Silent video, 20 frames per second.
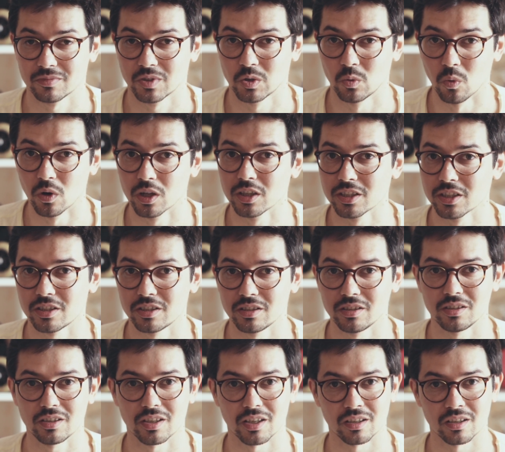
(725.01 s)

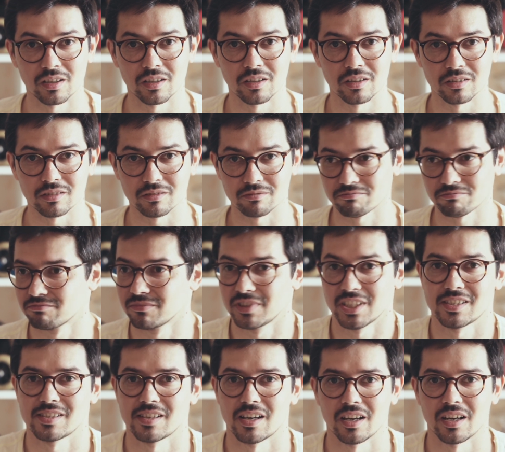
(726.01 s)
quality and
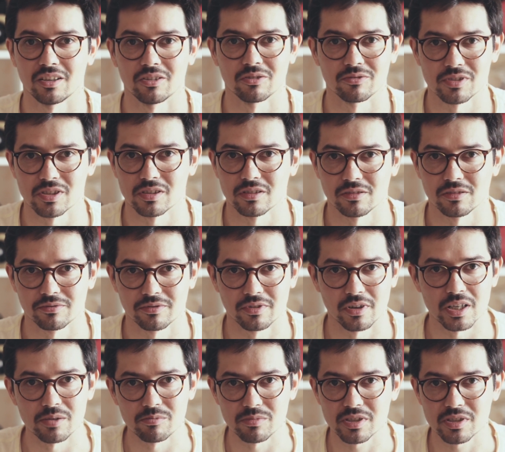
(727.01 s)
design of the
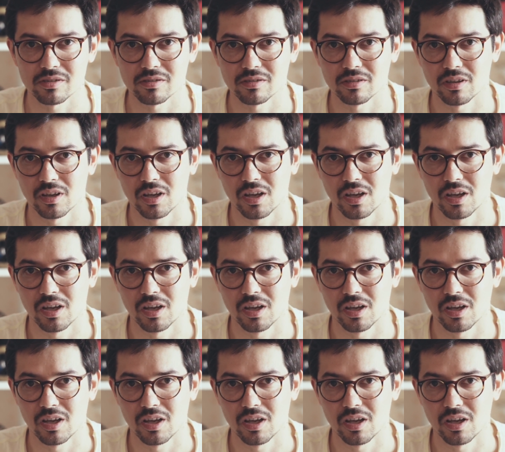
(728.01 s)
frames,